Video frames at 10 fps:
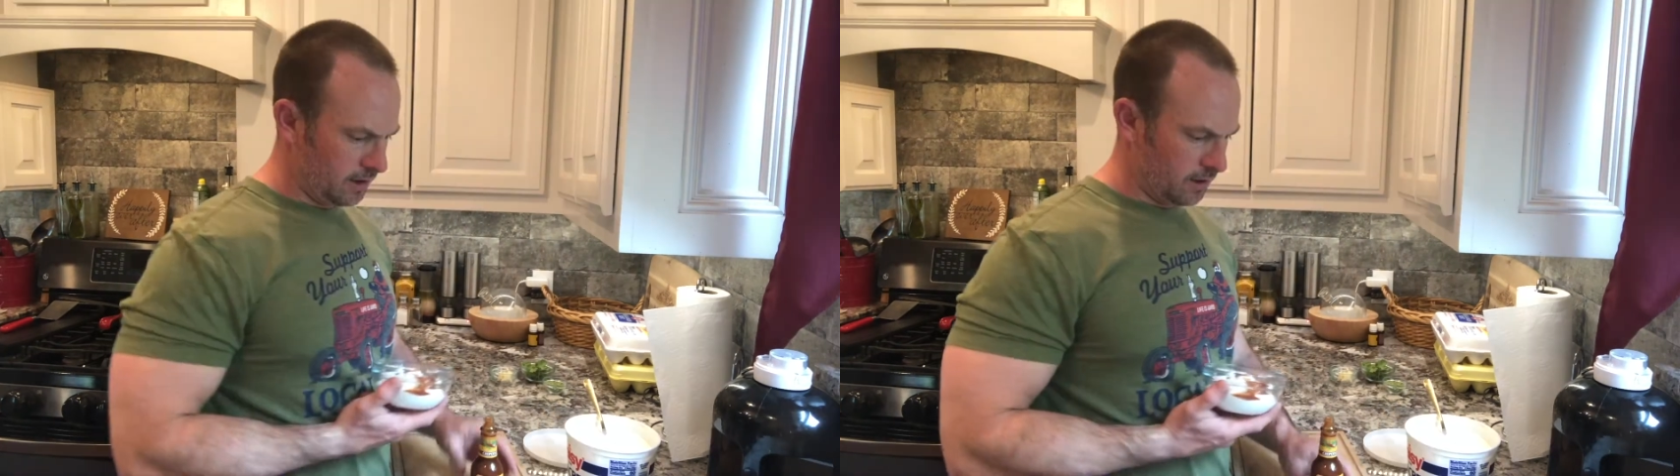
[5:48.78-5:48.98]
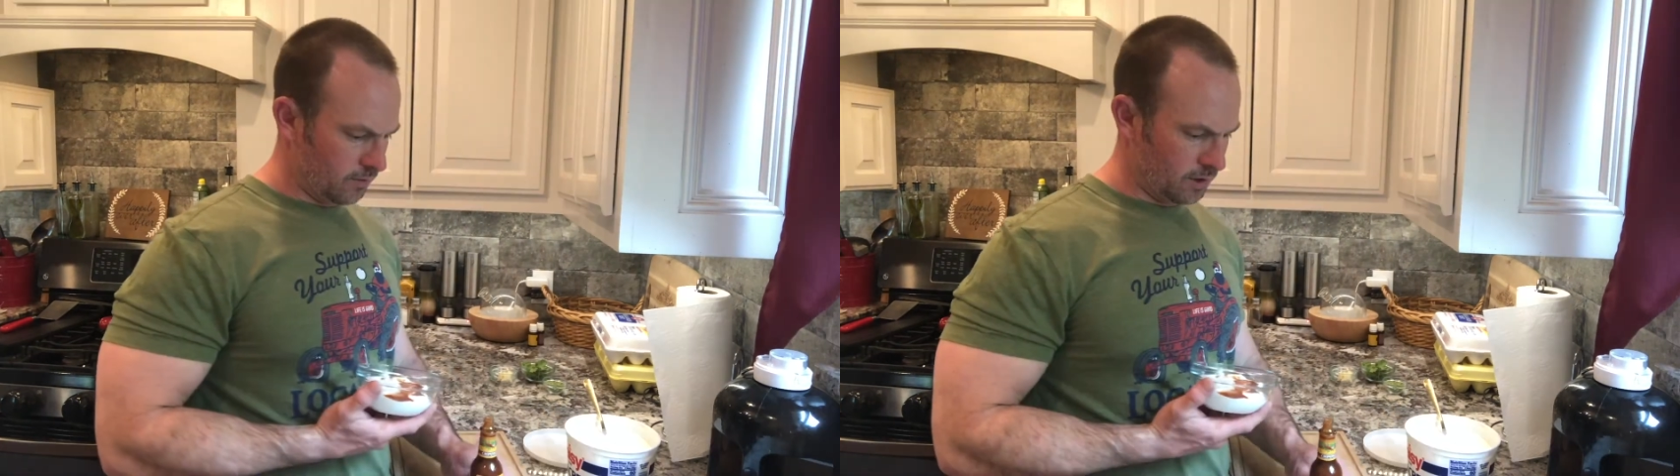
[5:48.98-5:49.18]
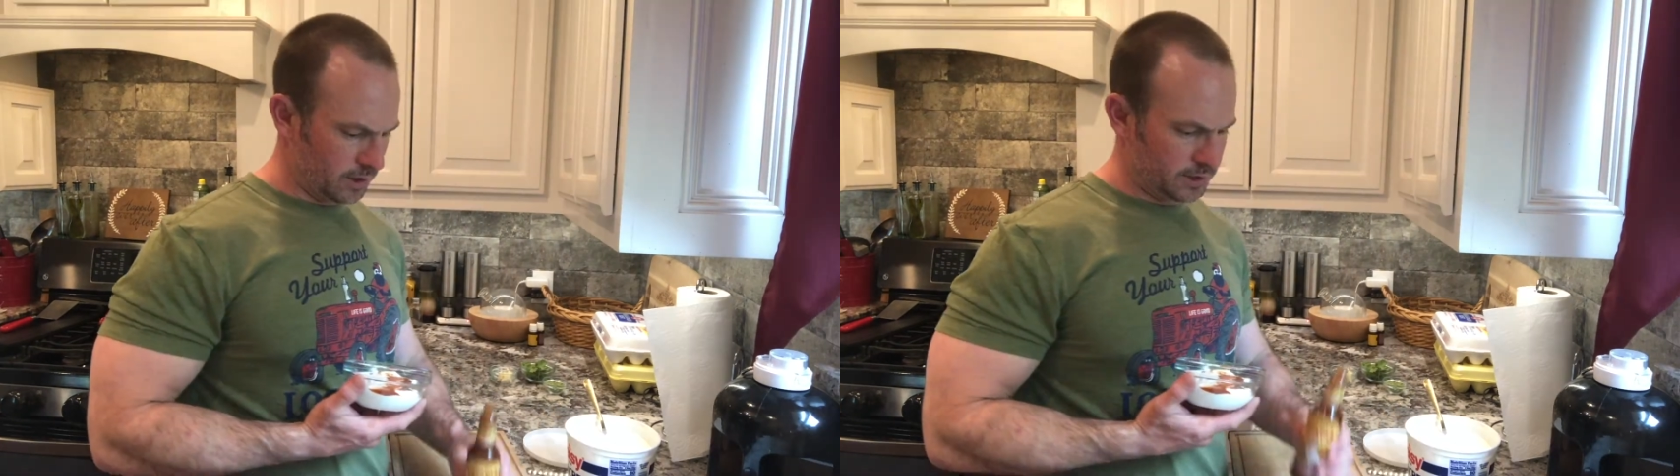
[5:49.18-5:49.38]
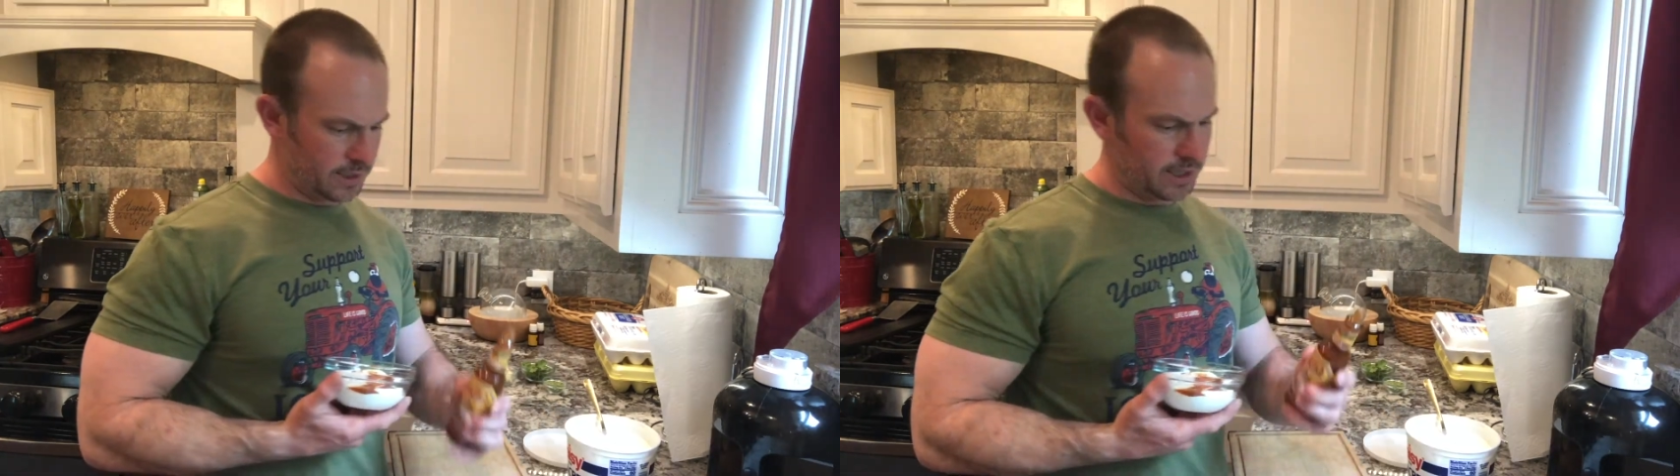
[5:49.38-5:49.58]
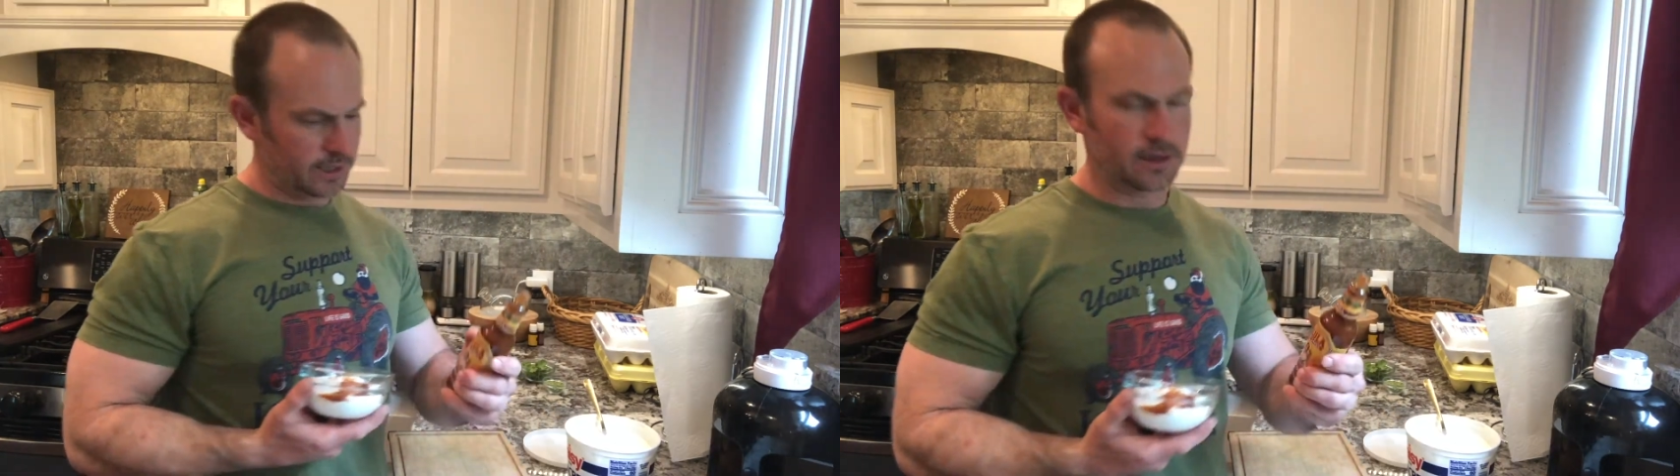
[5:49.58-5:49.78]
We're gonna
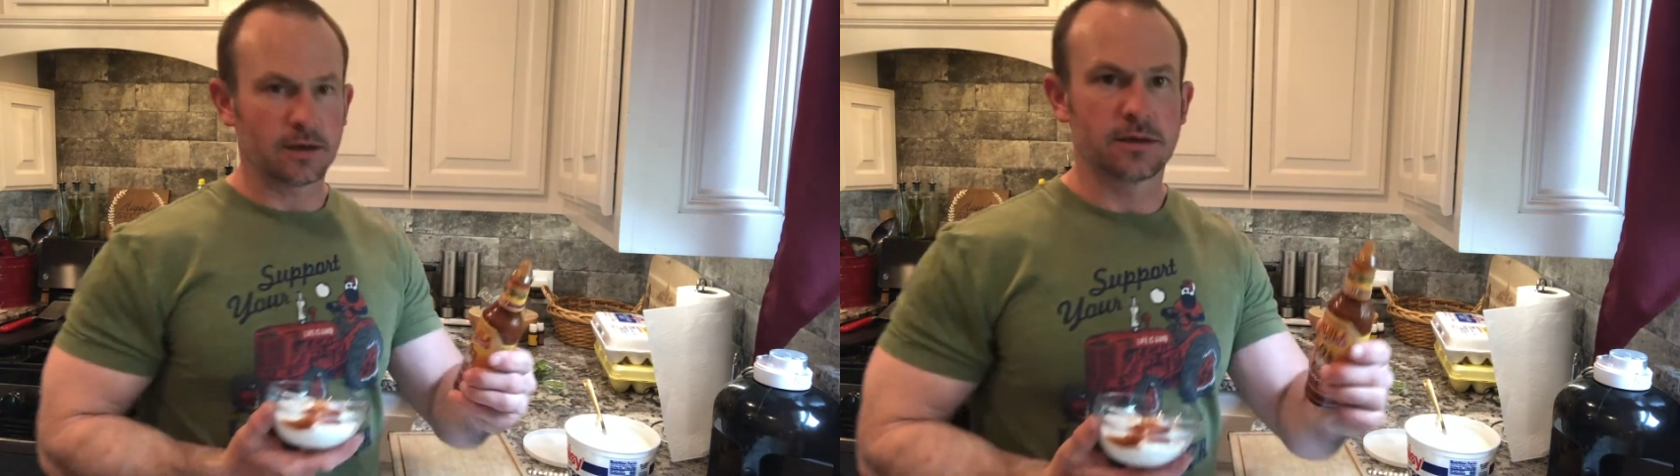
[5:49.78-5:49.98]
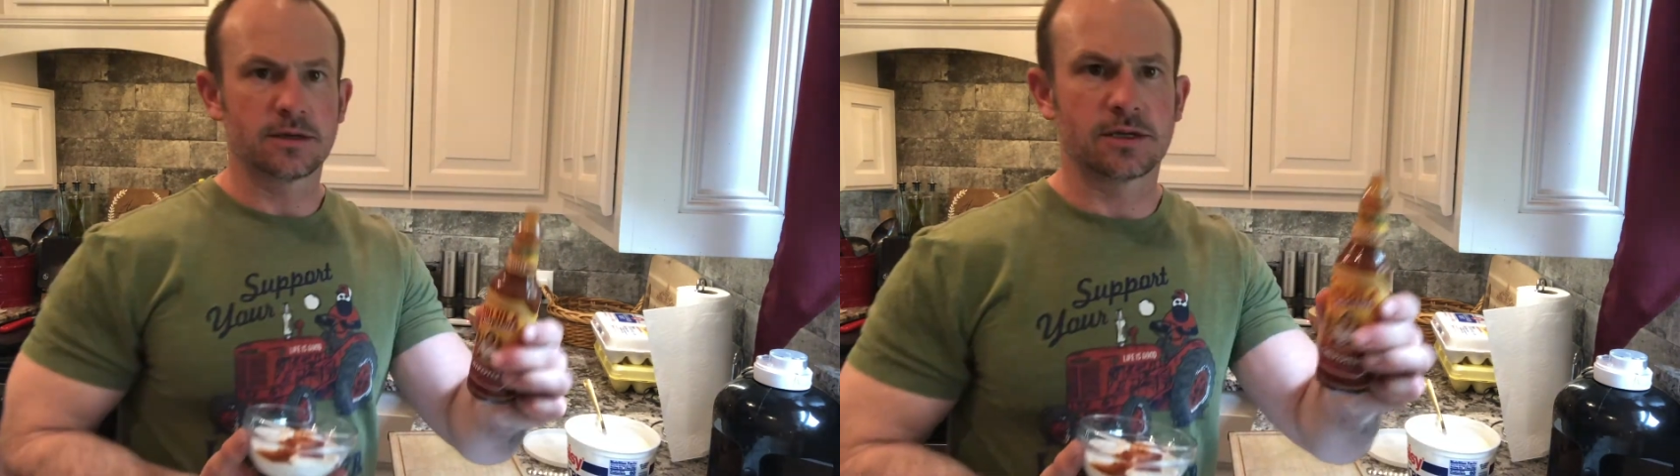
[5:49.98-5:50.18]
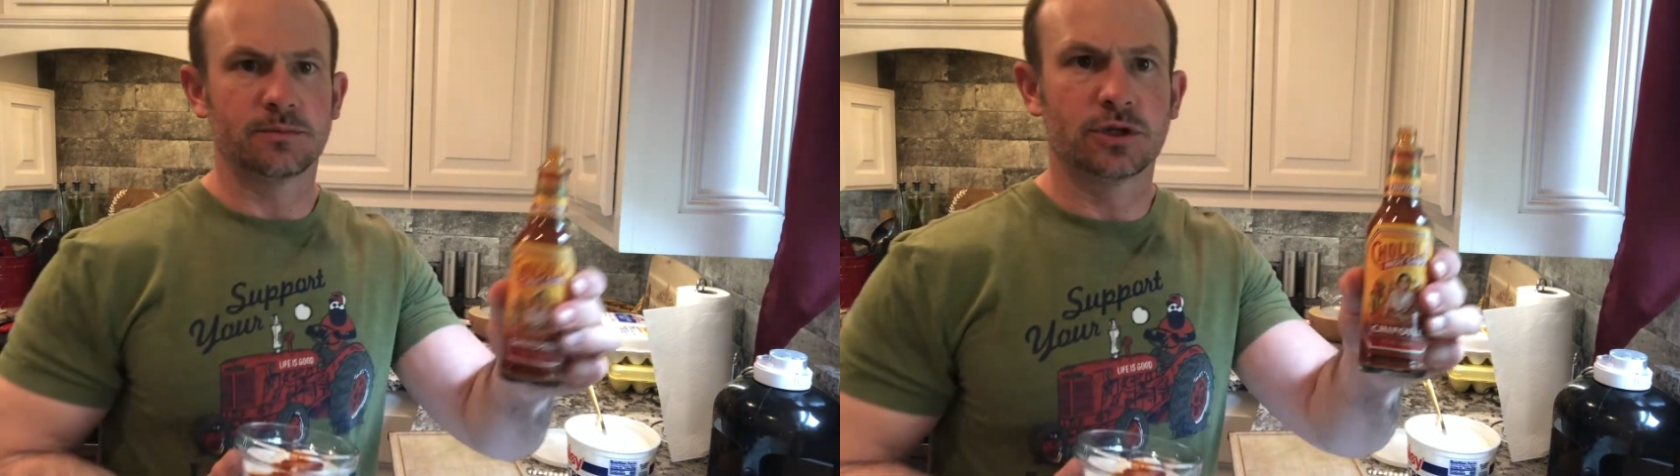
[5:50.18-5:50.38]
take some